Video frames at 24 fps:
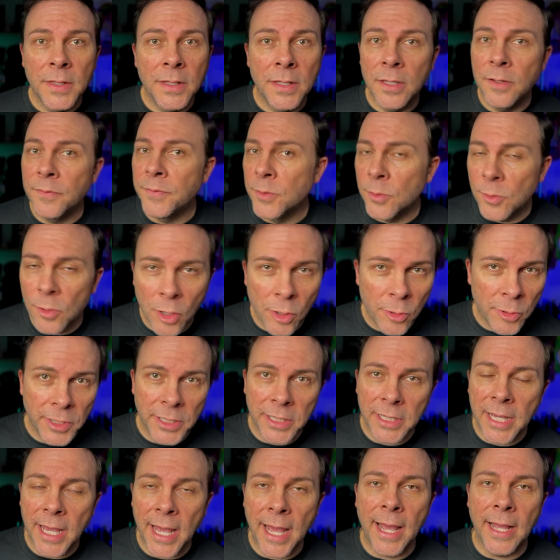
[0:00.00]
If you're
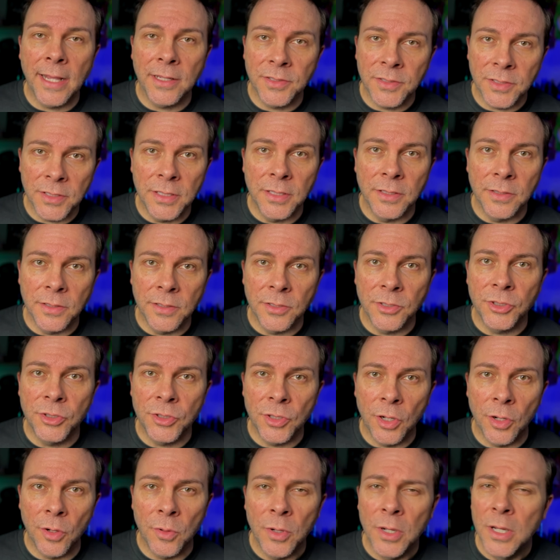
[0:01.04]
already cast in the
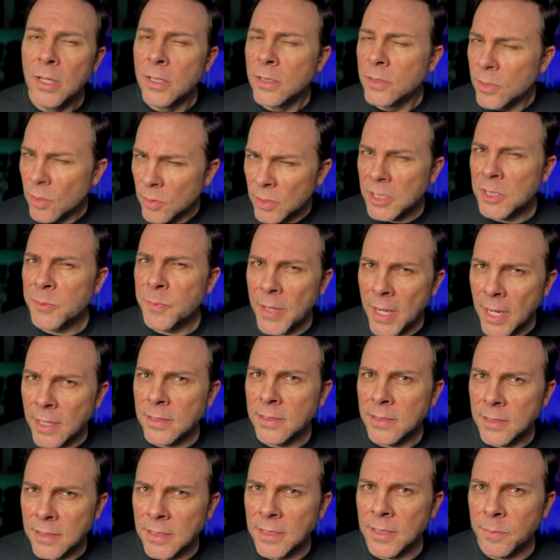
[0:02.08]
show, don't
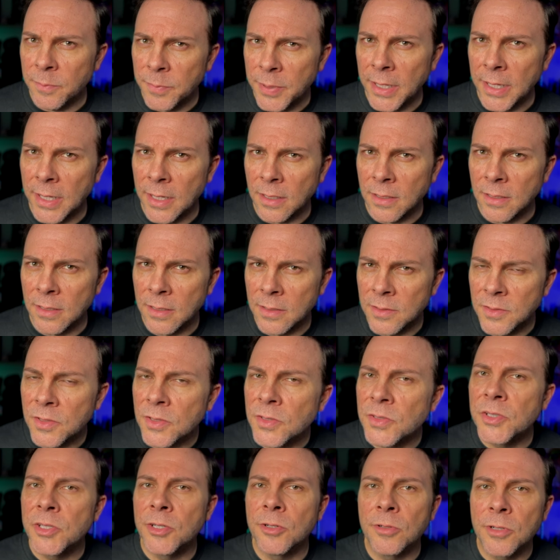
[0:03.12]
expect to get paid. It's
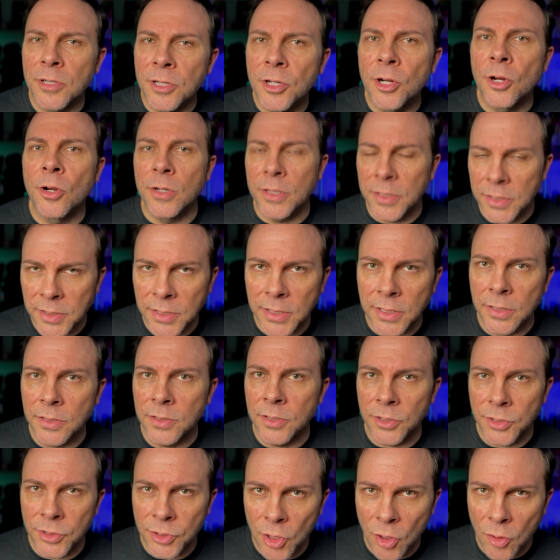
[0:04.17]
considered a courtesy
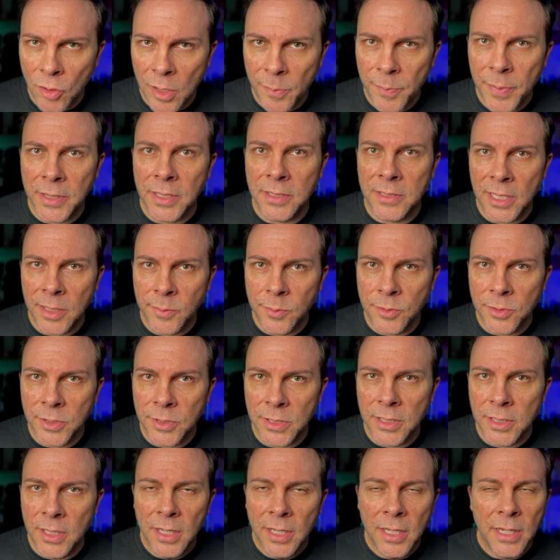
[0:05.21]
to show up at the table
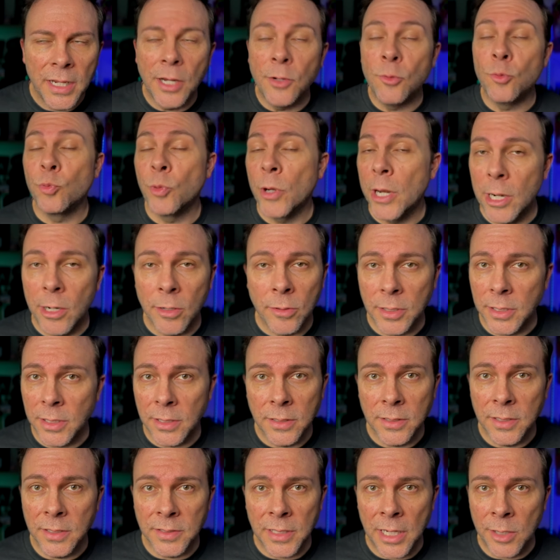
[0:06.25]
read, and rarely
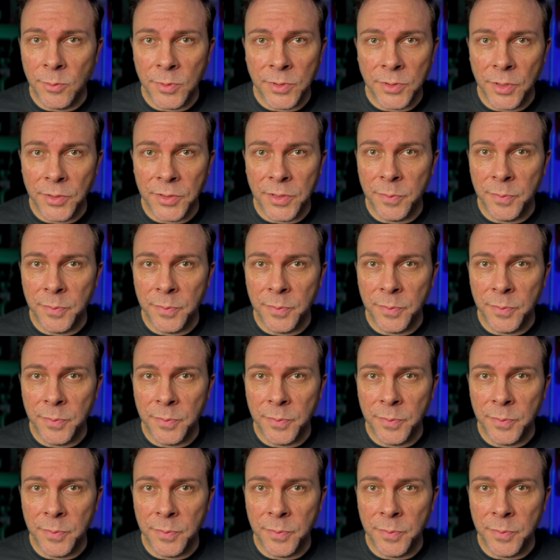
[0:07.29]
does that result in